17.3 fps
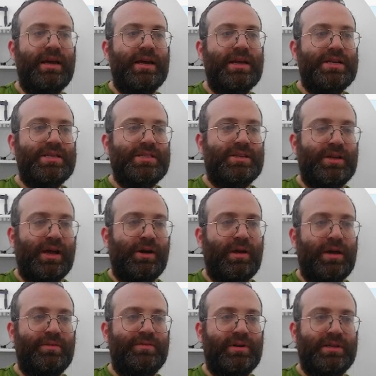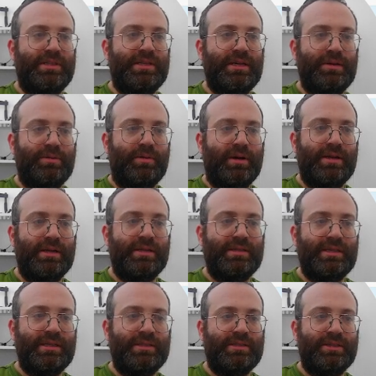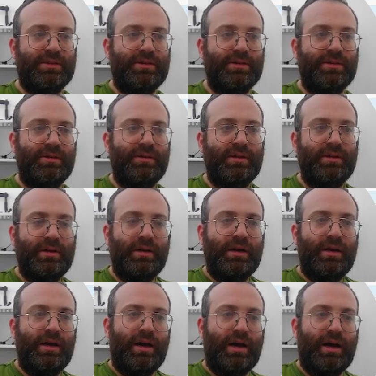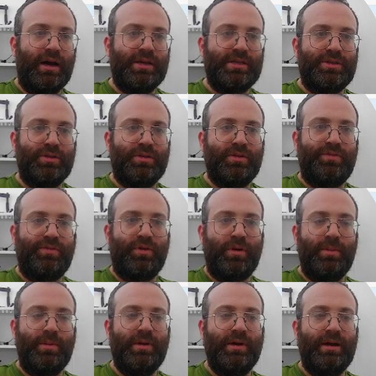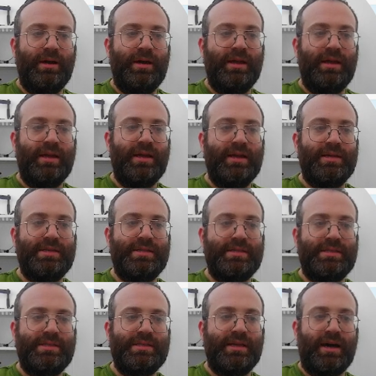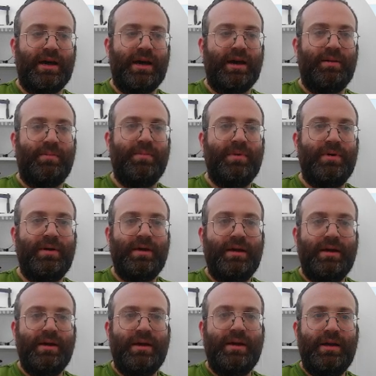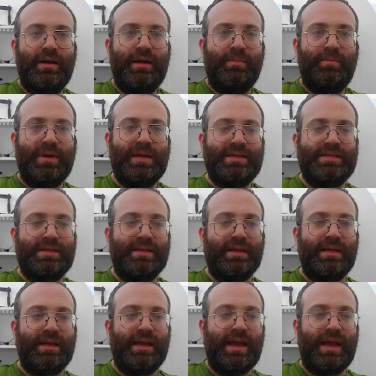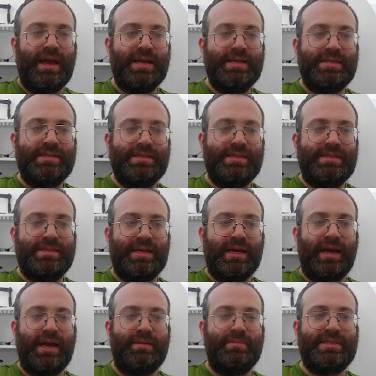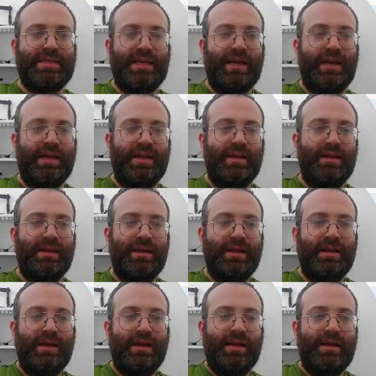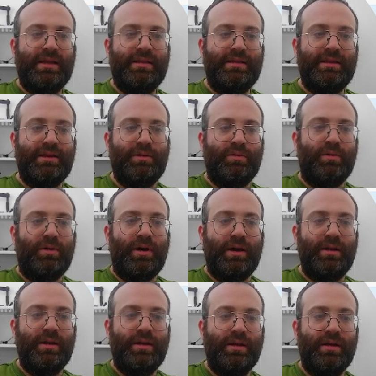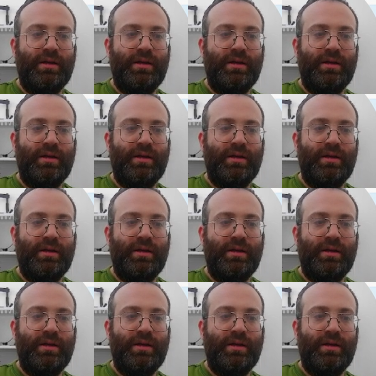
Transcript: So now we have our d1 and d2. So the formula is basically s times n d1